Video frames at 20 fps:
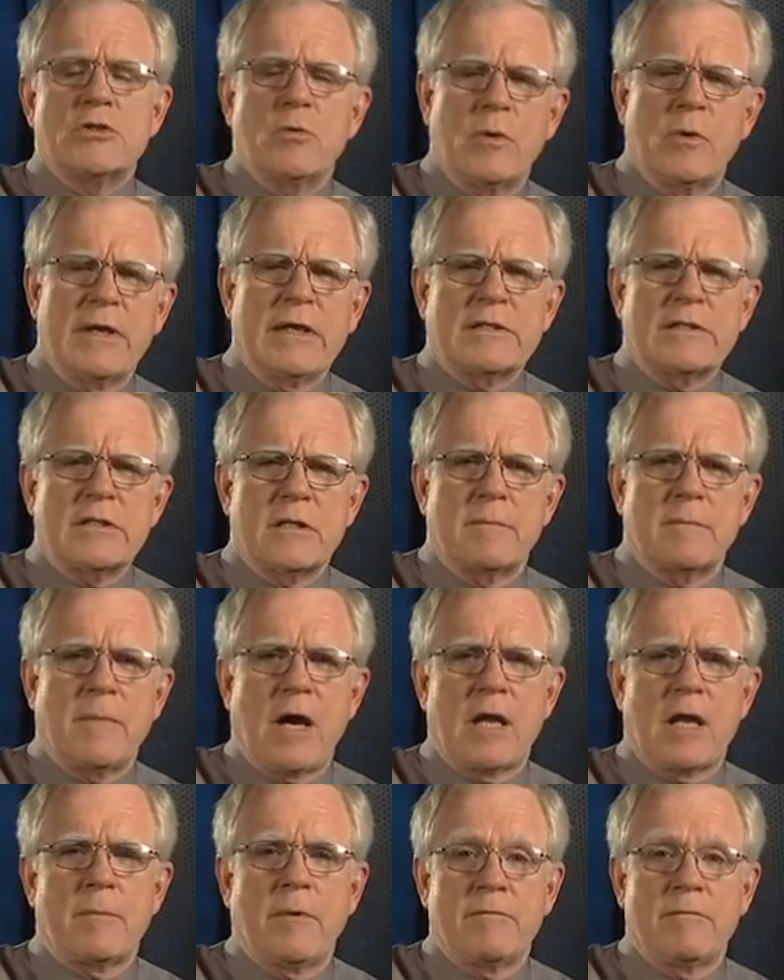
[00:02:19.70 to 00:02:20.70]
we'll get to the
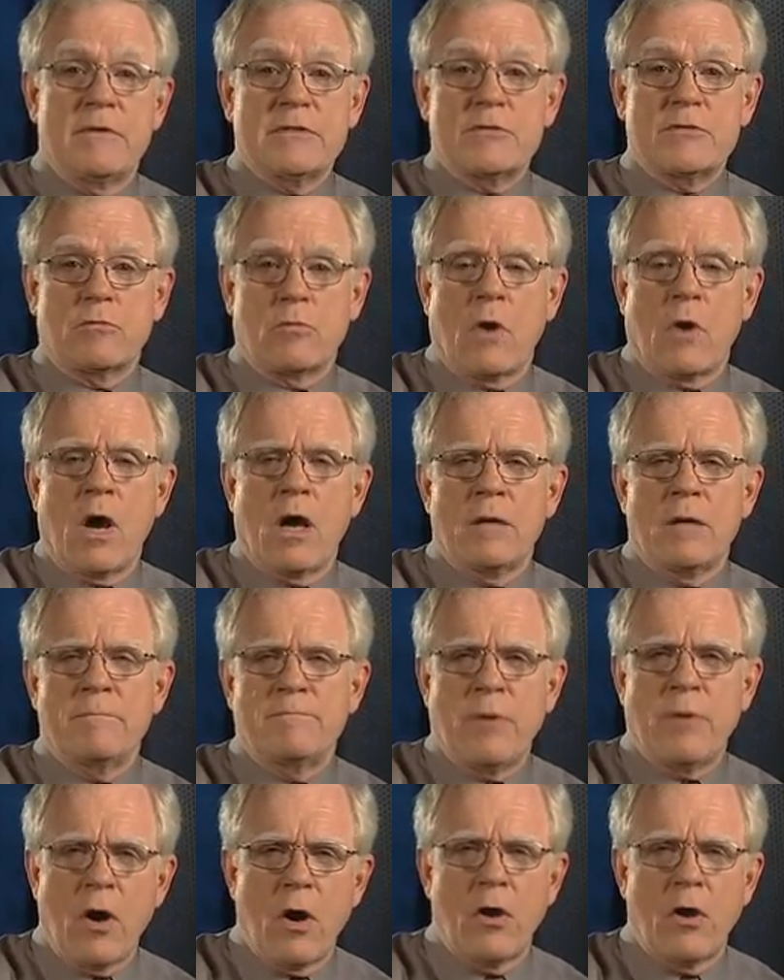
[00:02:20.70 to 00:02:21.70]
bottom of this Ron
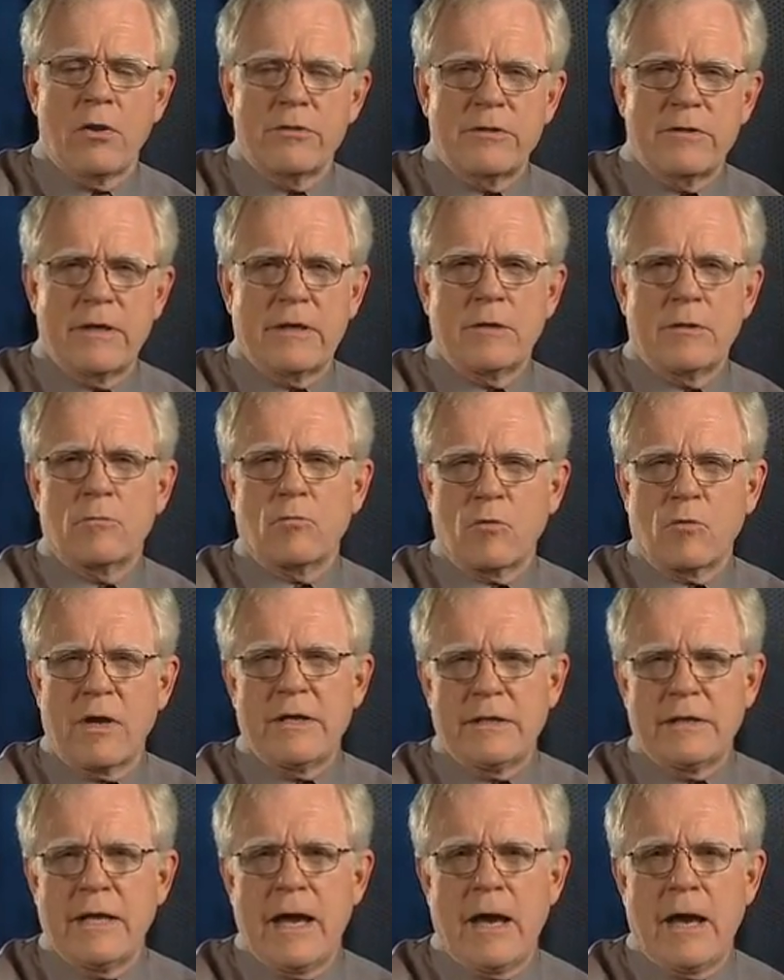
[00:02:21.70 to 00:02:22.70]
Paul thing right
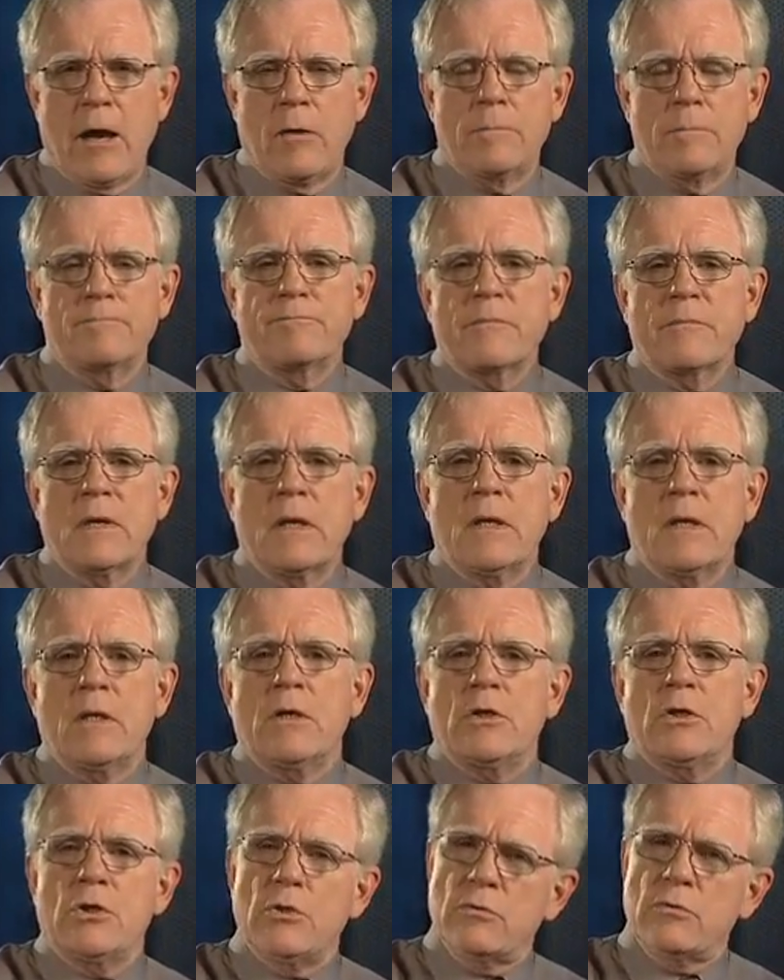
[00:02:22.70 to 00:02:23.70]
now.
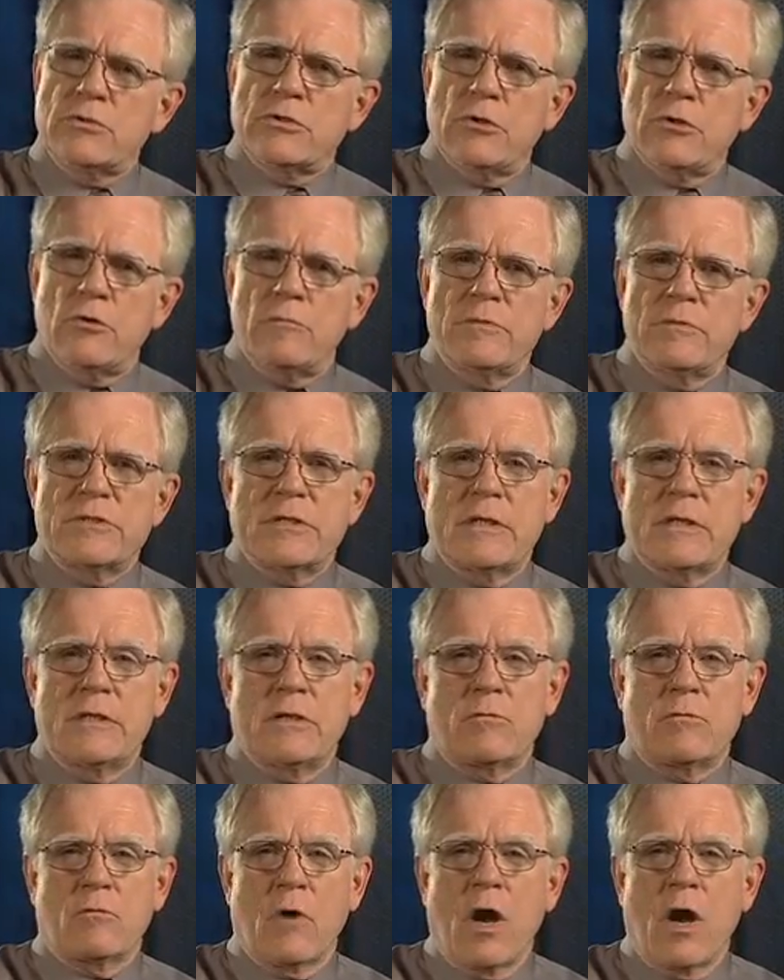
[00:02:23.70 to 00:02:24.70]
YouTube said that
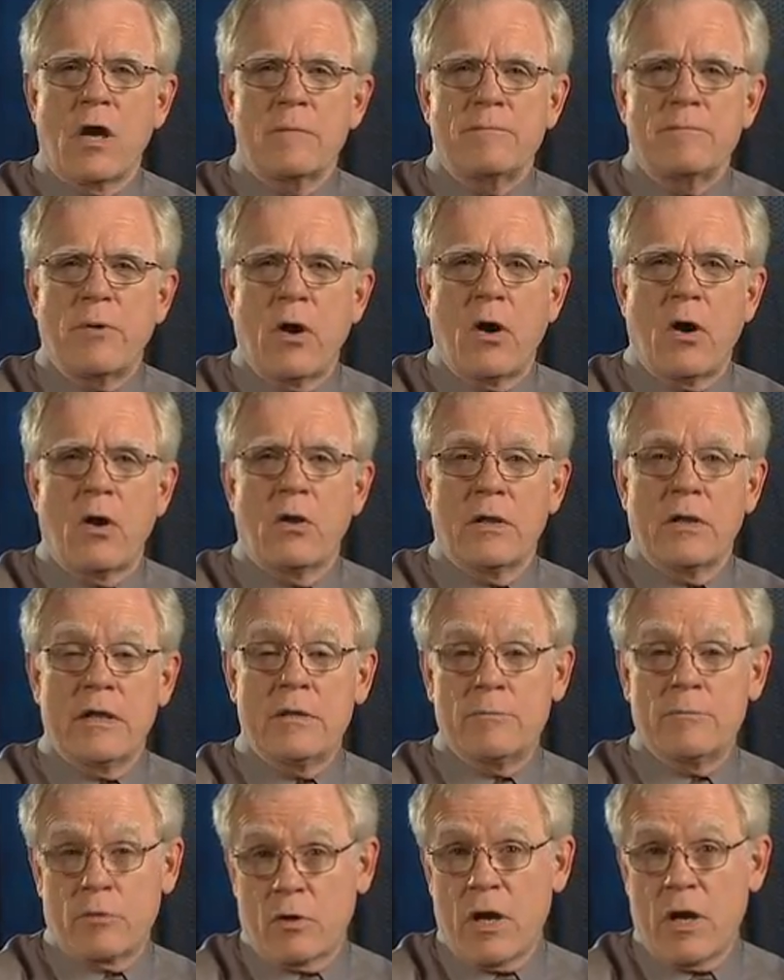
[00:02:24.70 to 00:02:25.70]
Ron Paul
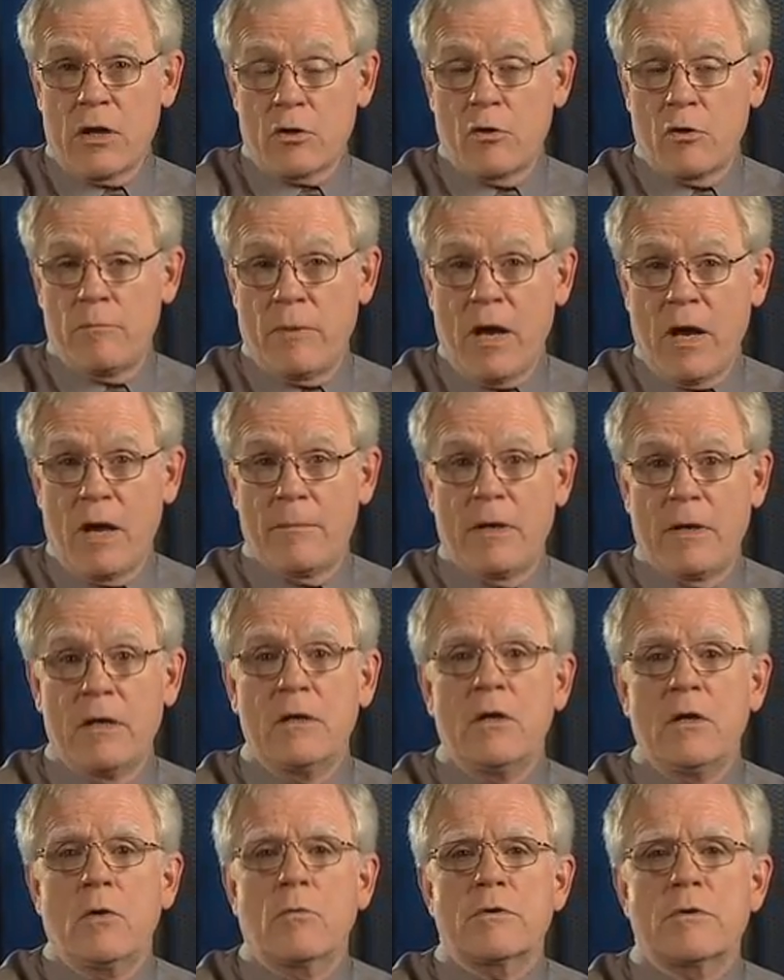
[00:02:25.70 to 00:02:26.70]
and Barack Obama
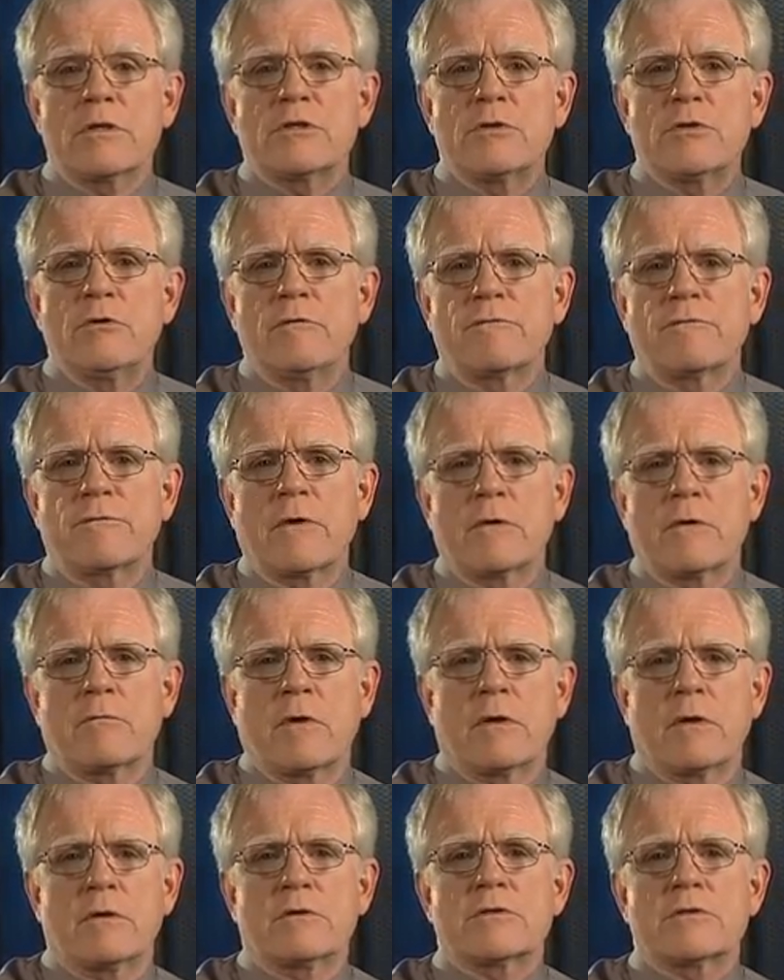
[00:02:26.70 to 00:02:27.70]
were the two
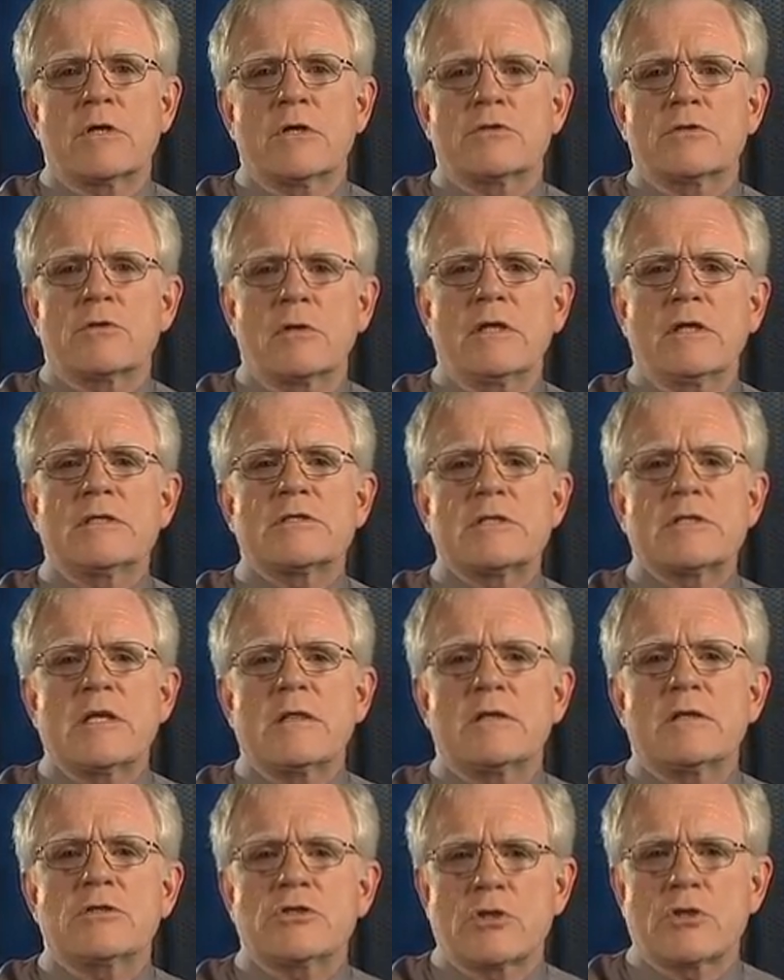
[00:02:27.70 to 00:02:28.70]
frontrunners. So let's see
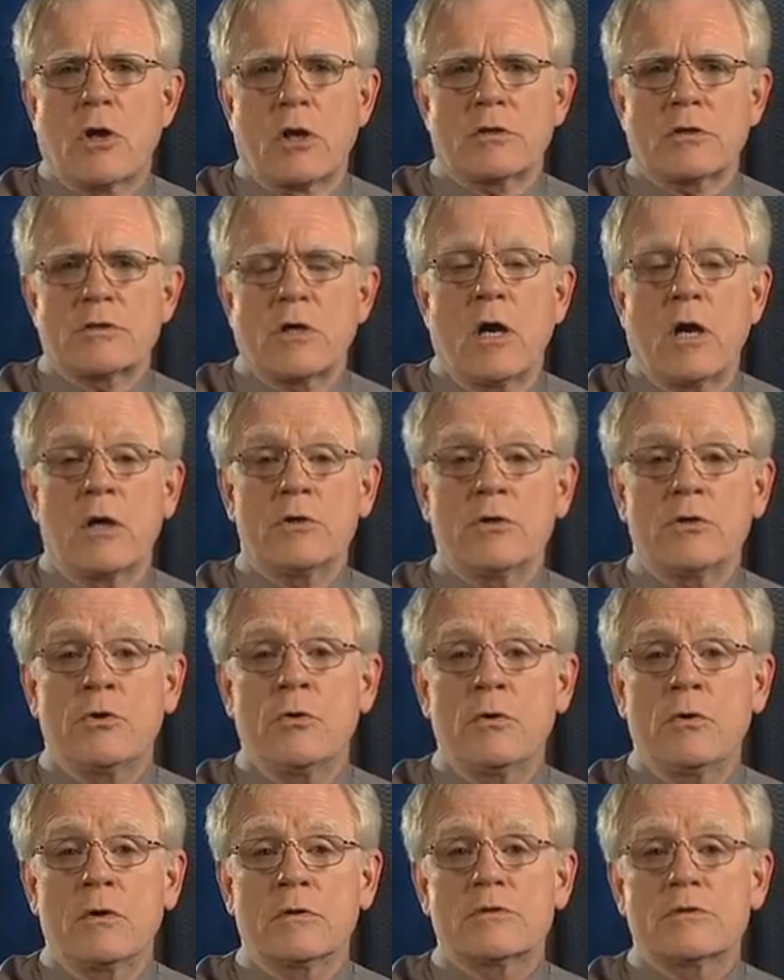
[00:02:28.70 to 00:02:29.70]
the chart on
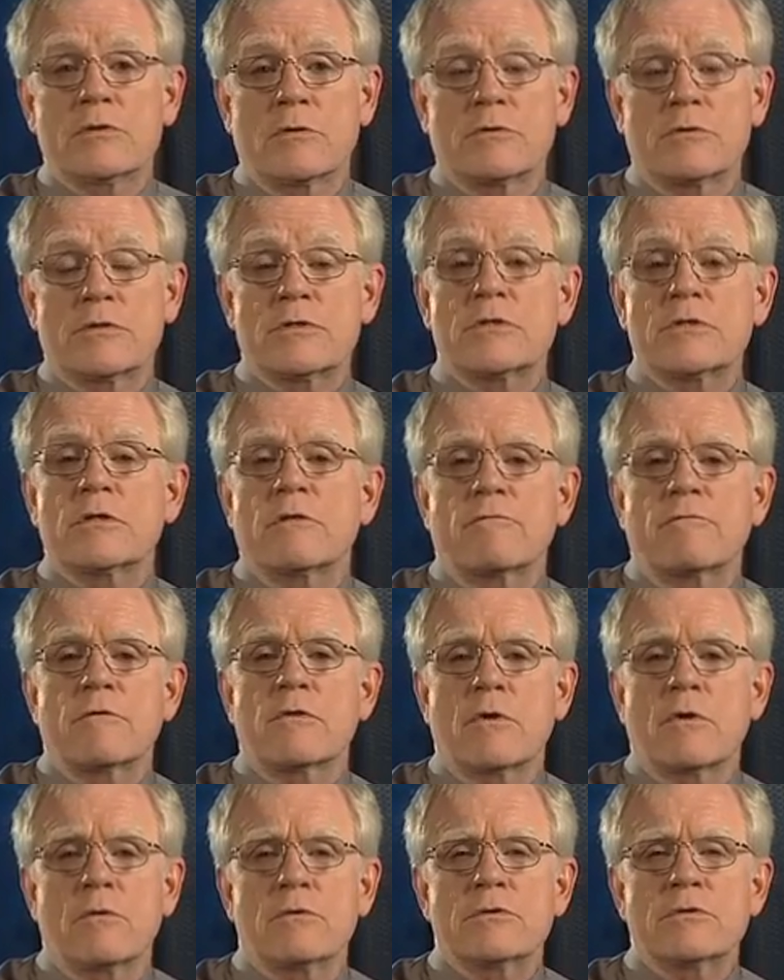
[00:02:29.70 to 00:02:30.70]
Google searches for
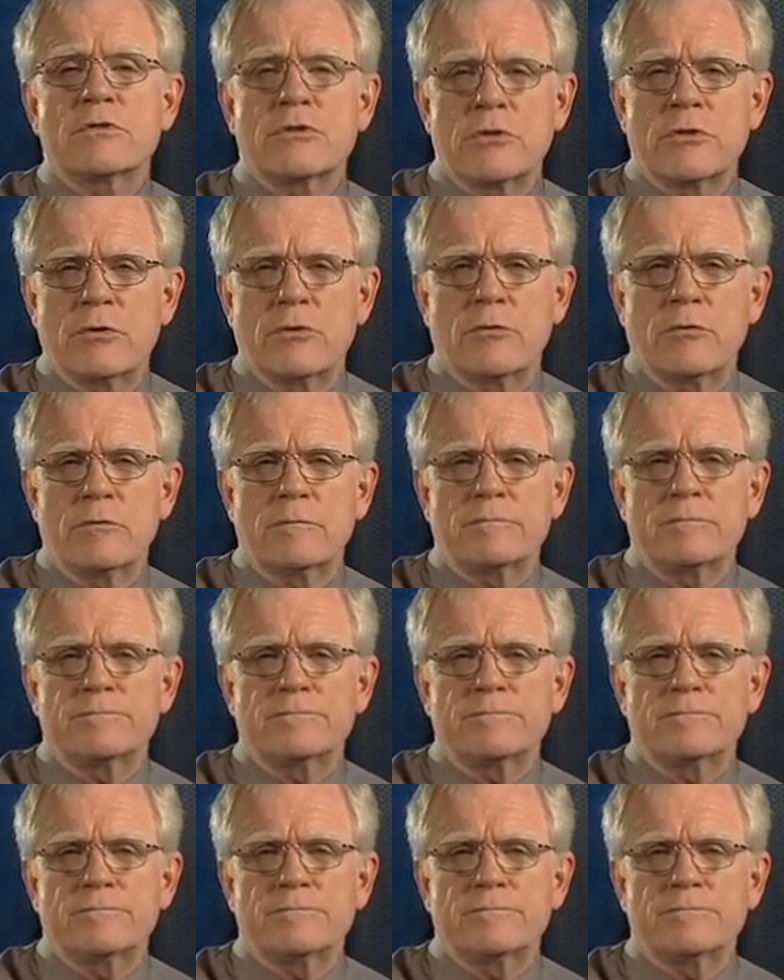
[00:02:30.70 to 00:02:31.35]
those two.